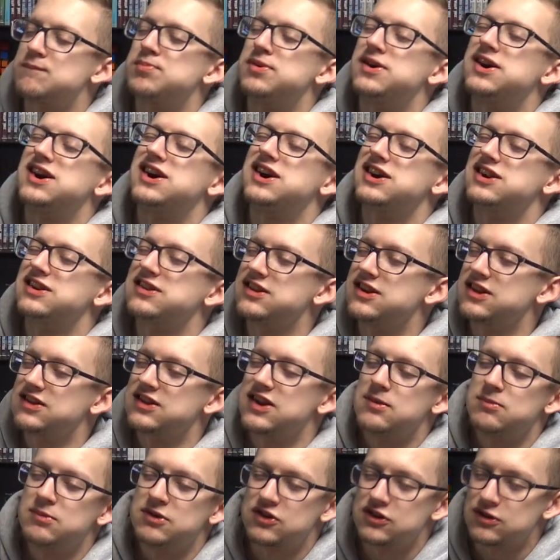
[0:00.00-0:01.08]
piling
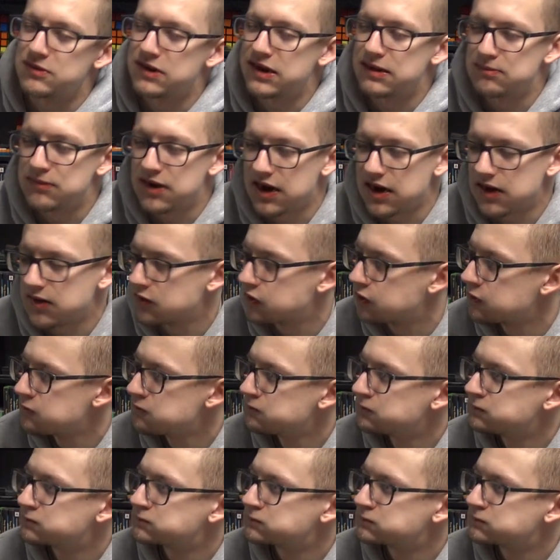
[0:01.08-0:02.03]
them into my mouth